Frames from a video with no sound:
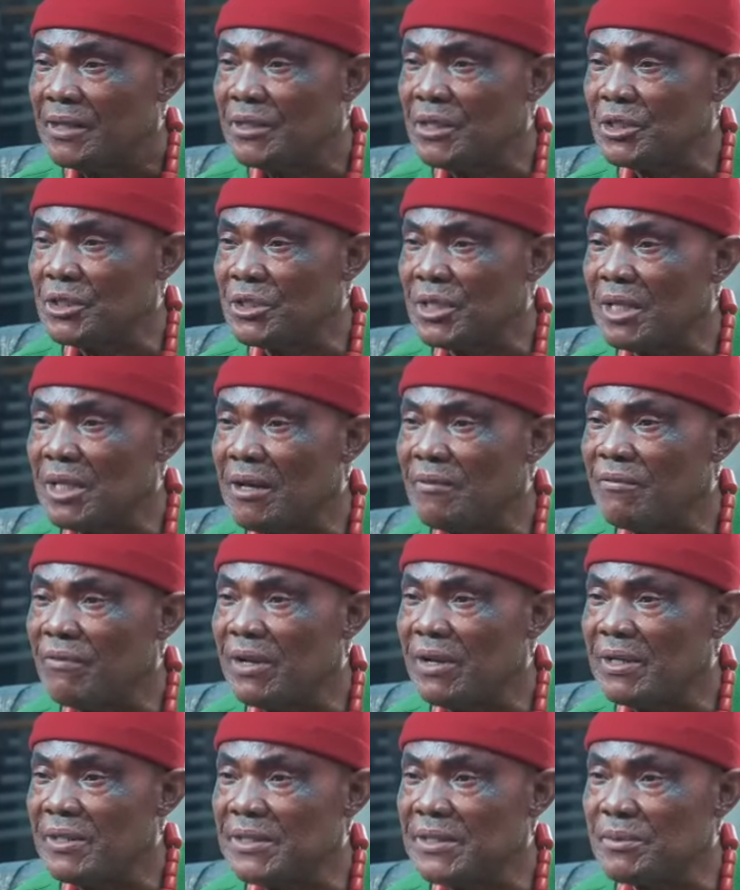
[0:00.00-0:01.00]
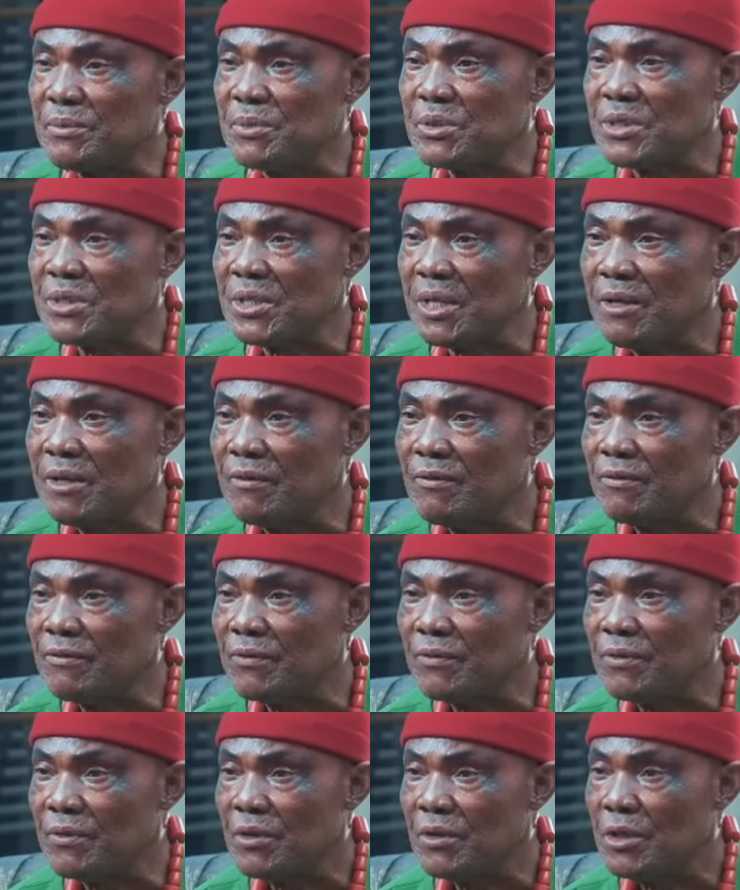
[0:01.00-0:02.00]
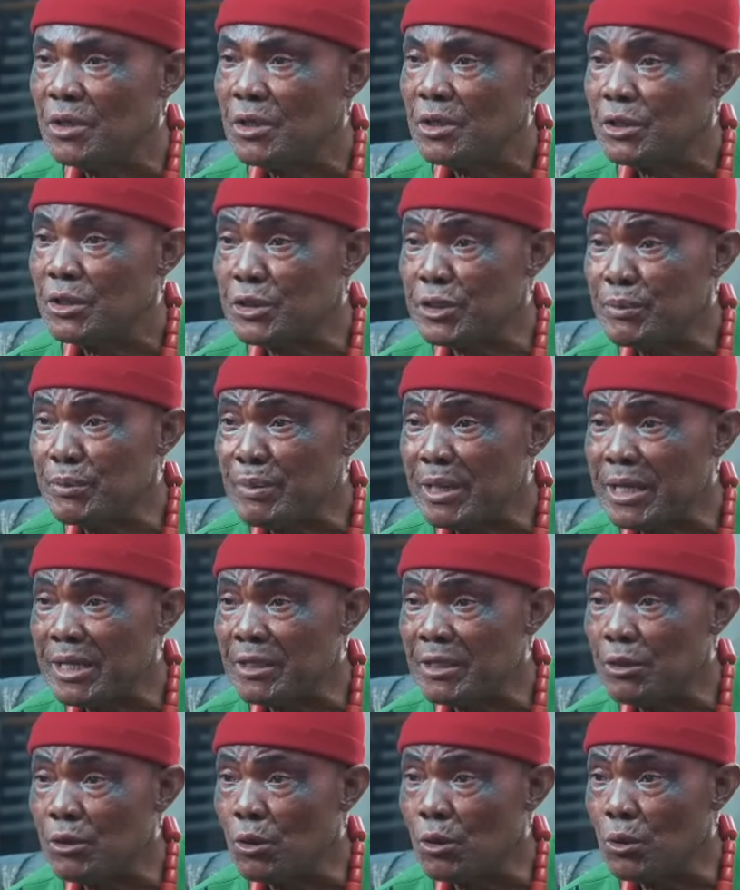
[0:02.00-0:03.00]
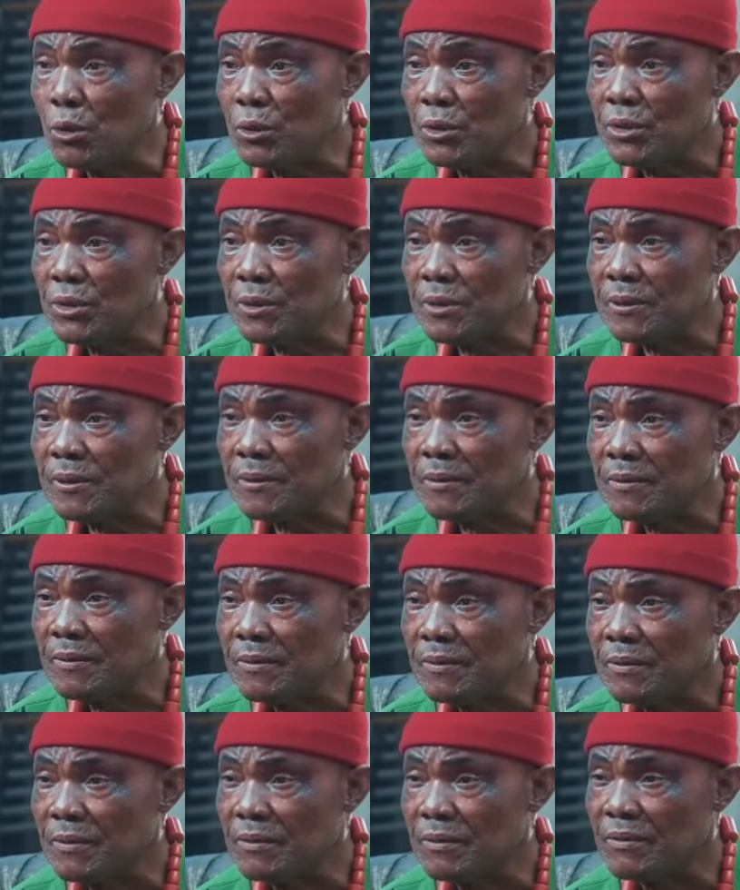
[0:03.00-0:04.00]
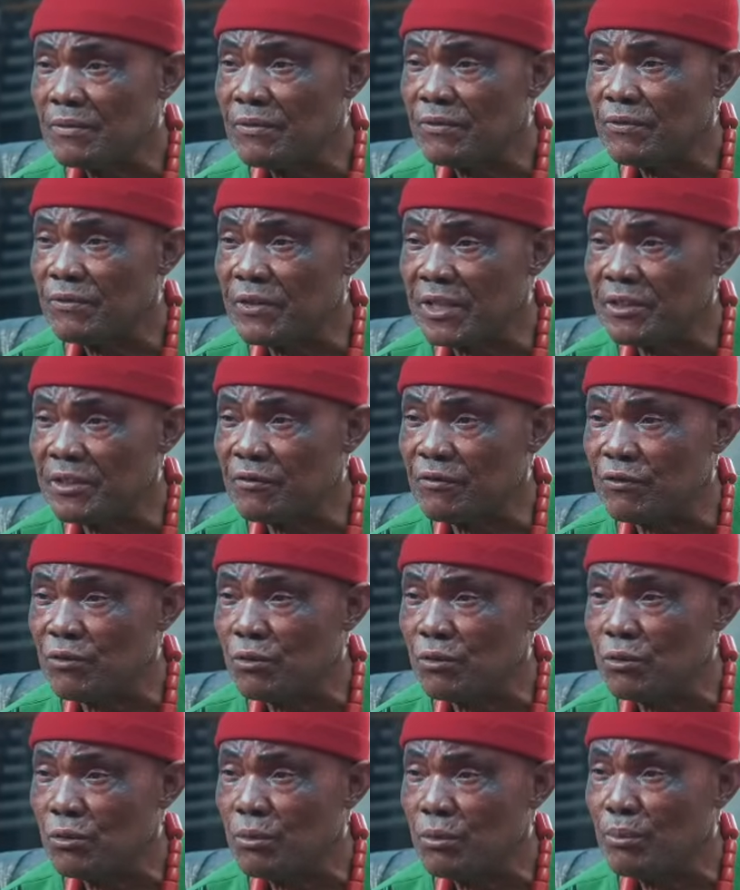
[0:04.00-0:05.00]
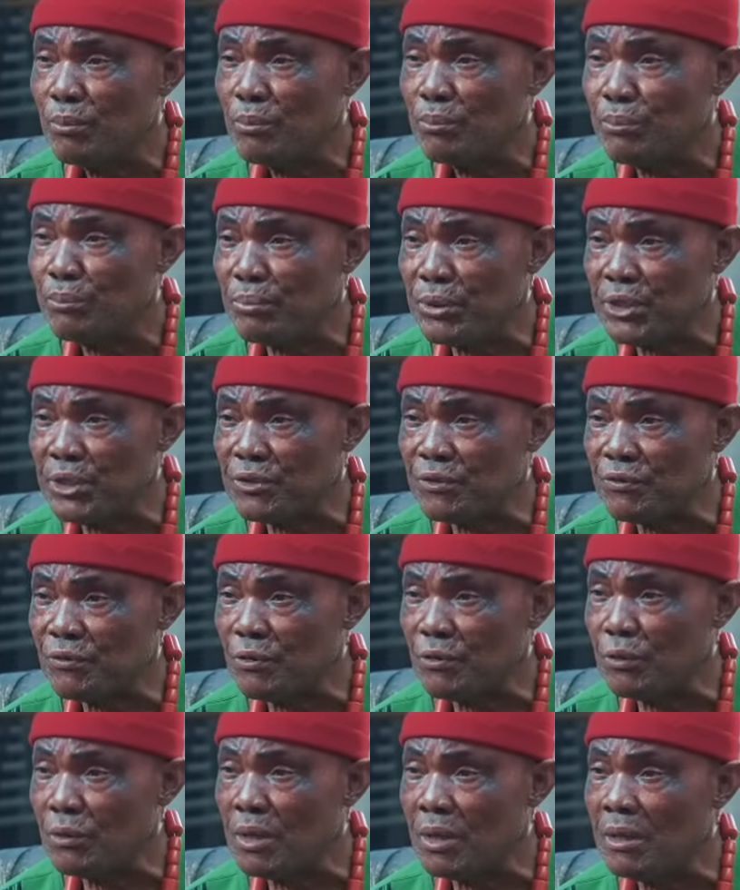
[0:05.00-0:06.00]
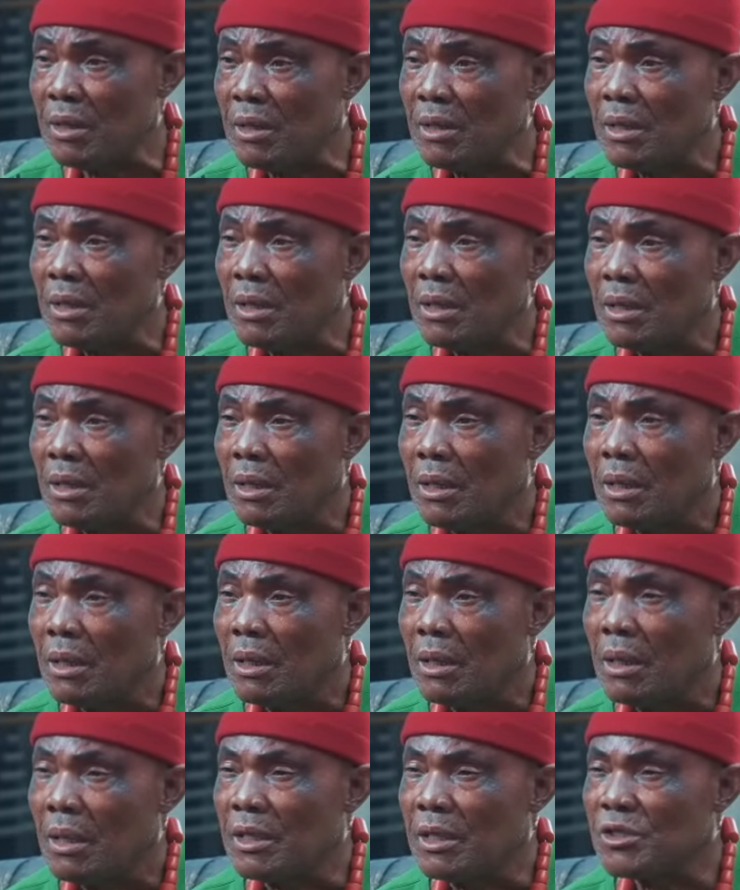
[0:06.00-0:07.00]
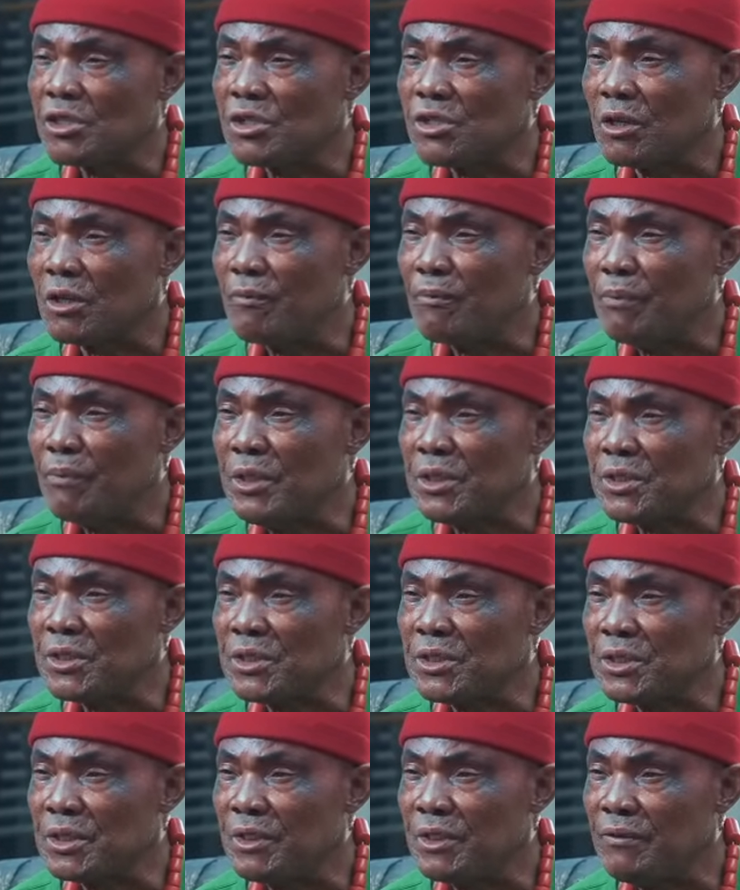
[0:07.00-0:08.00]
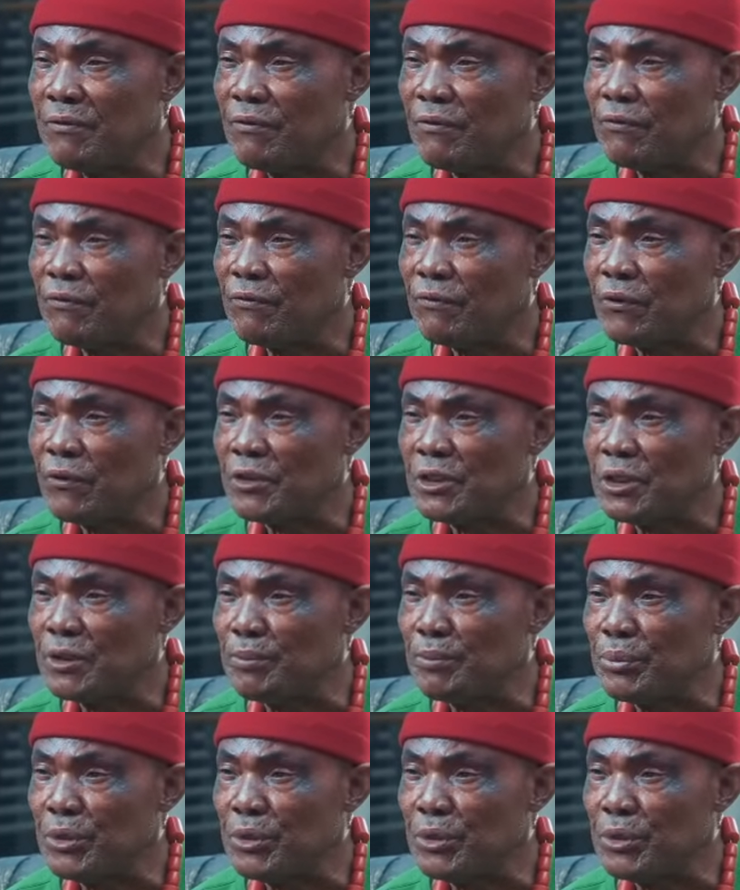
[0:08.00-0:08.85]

They shall avail themselves, remain loyal, faithful, peaceful, and submissive for the